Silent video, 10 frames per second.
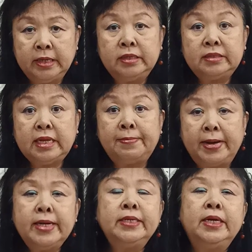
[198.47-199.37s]

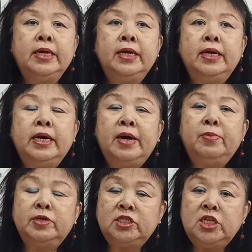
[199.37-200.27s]
Sabah. I
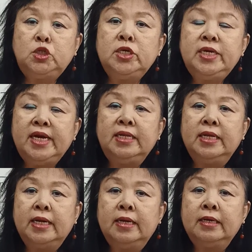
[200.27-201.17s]
was teaching in
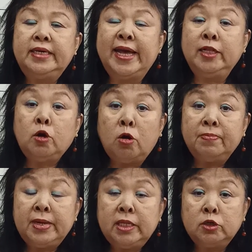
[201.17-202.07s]
Kenkok
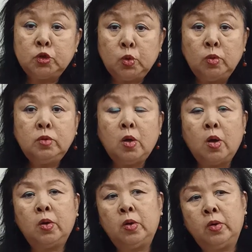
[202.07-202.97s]
Middle School,
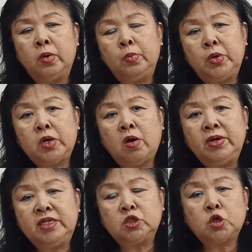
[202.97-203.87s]
or we call
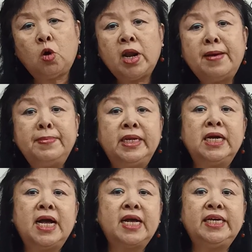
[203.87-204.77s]
it Sekolah
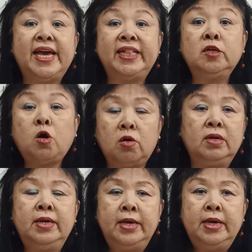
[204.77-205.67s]
Menengah Kenkok,
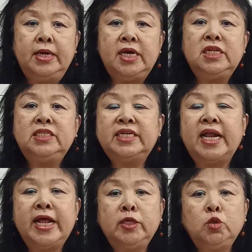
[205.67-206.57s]
in
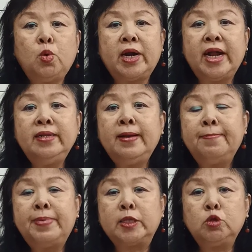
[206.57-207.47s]
Jalan Tuaran,
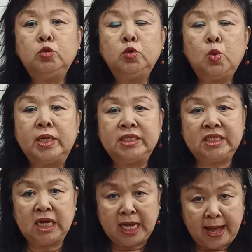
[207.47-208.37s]
Batu
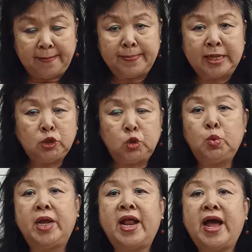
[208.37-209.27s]
2,5, Mount 2.5.